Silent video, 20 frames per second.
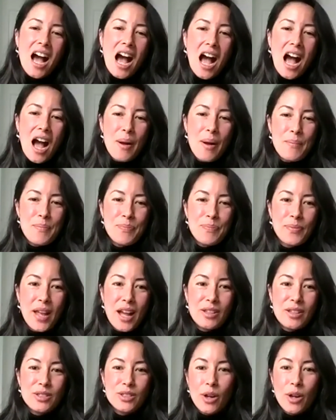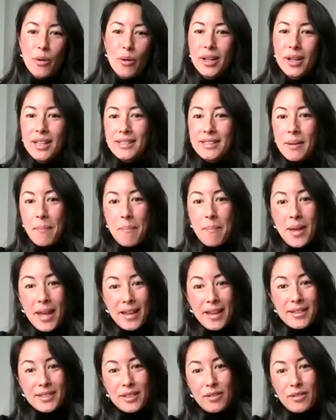Um, and so it is a
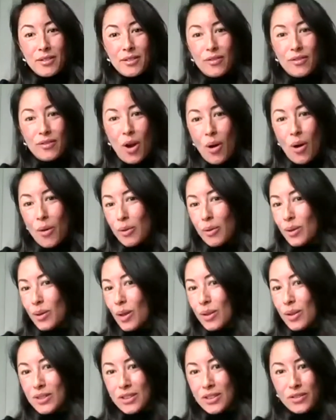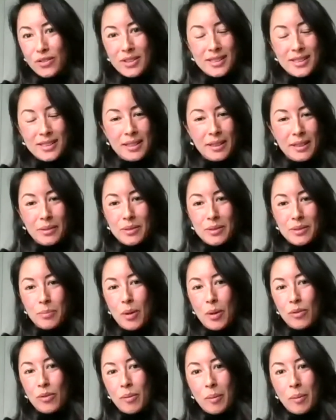mix of a whole lot of different skills,
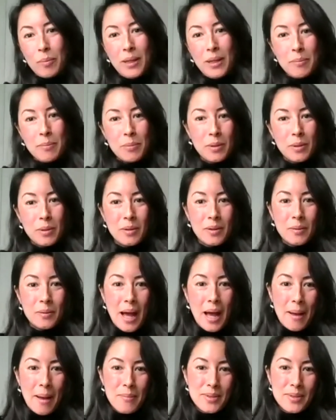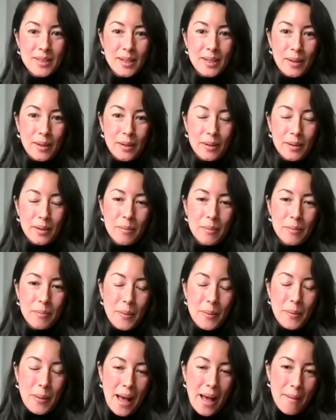both from a people um, skill
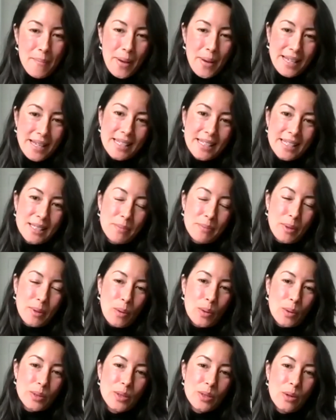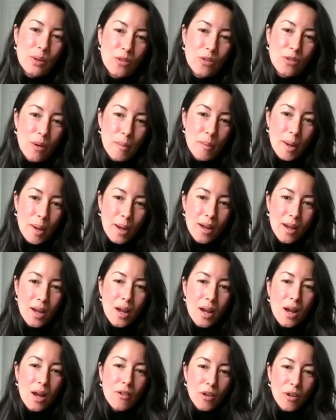uh, basis, but also from a
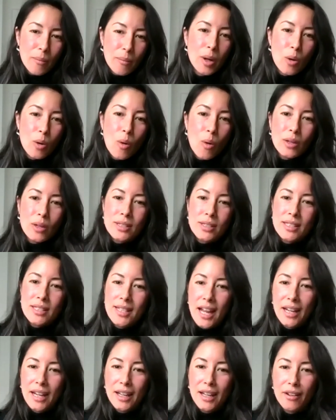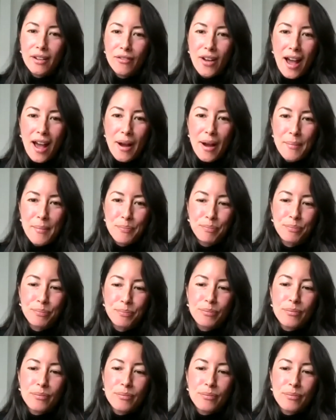from a quantitative um,